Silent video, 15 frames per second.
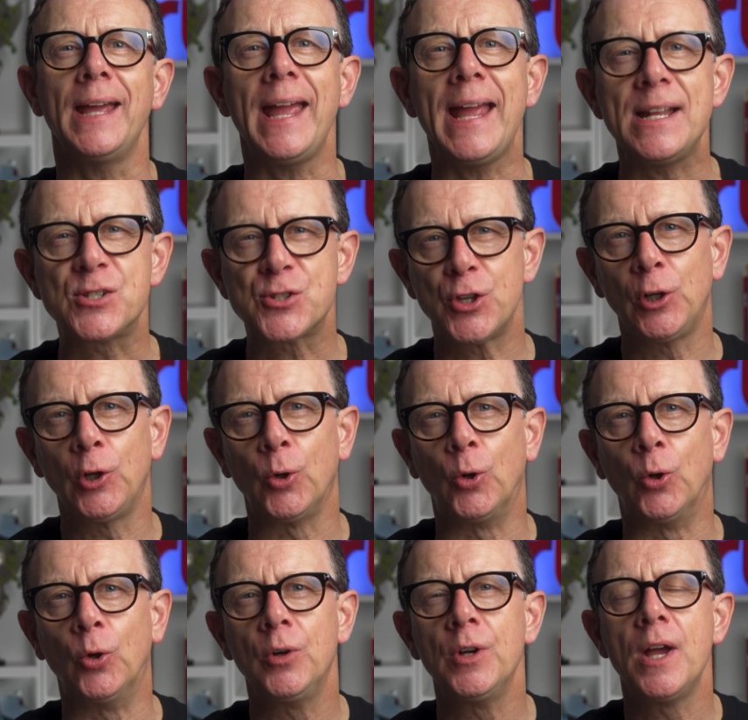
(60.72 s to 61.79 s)
it's the
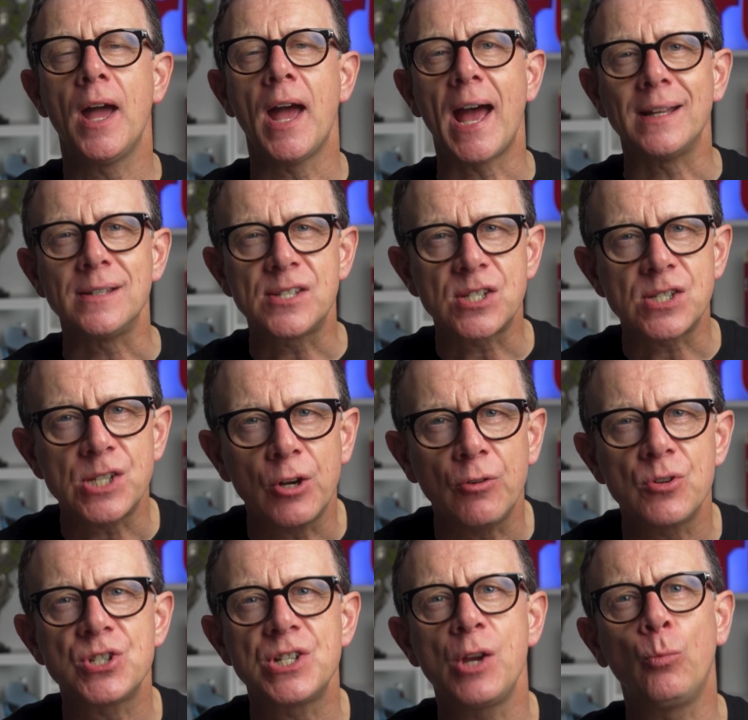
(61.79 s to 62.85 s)
law, and
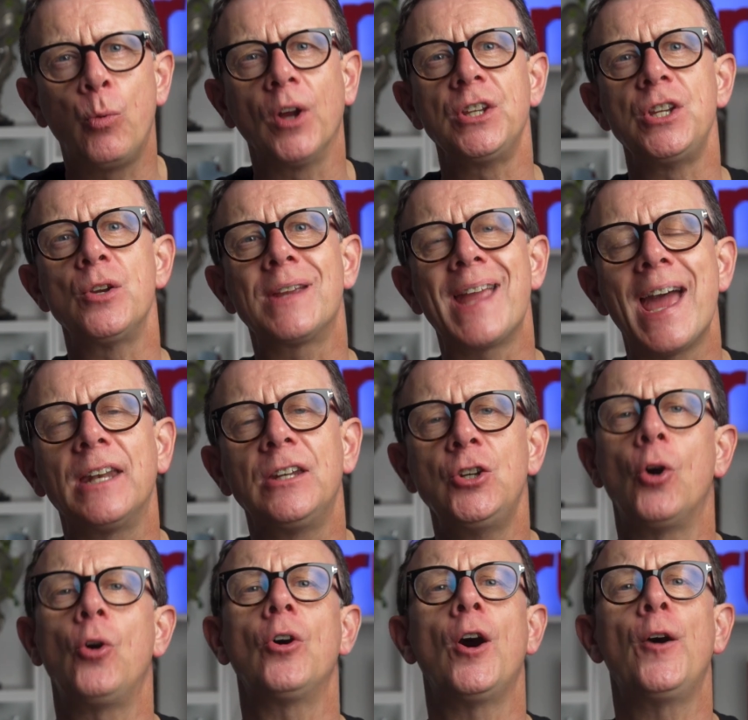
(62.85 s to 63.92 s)
seriously one you
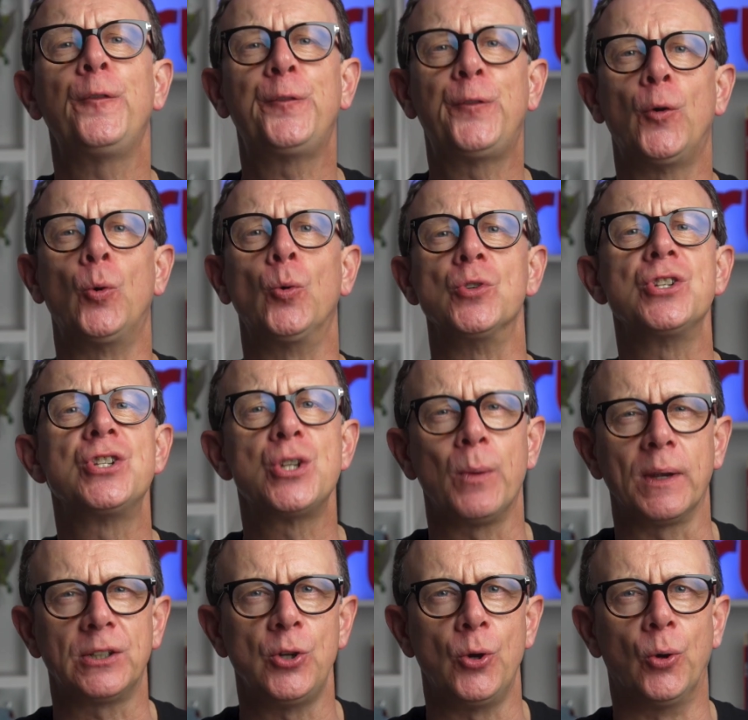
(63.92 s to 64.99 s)
cannot afford to
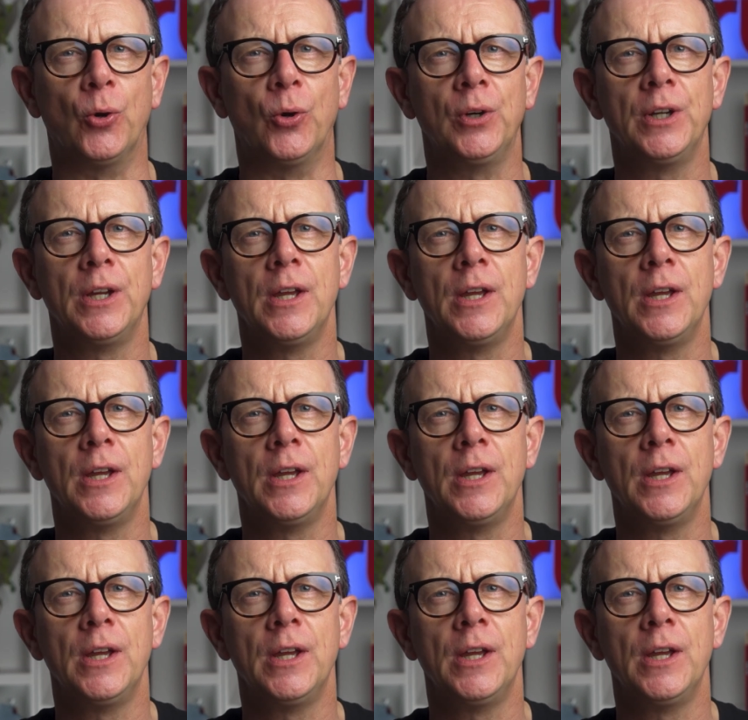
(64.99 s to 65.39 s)
ignore.